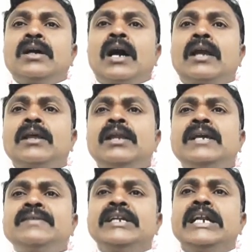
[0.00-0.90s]

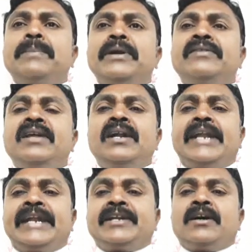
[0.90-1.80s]
analyze and interpret the
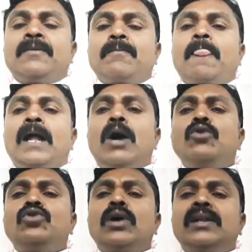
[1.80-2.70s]
data.
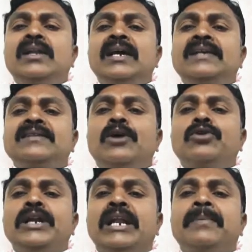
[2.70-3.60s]
How to analyze, how
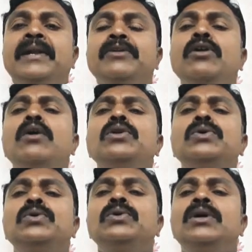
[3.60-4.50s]
to interpret? You have
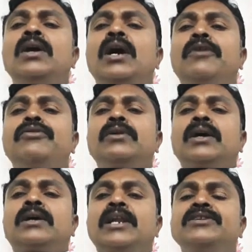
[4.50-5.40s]
to, after
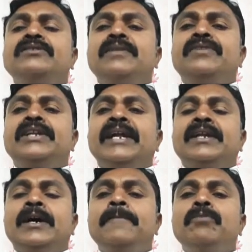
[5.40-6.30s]
collections of the
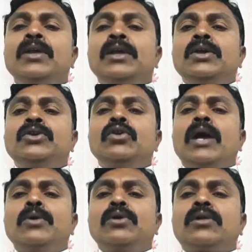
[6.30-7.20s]
data, you
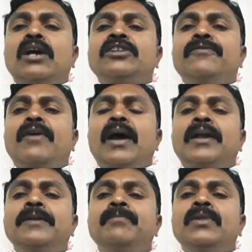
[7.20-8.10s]
have to
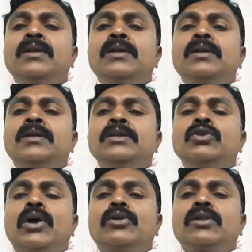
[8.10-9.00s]
classify
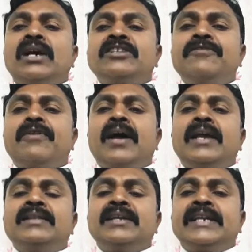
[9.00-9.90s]

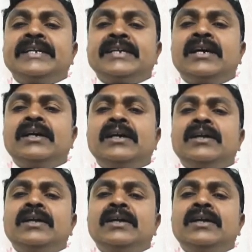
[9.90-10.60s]
the data,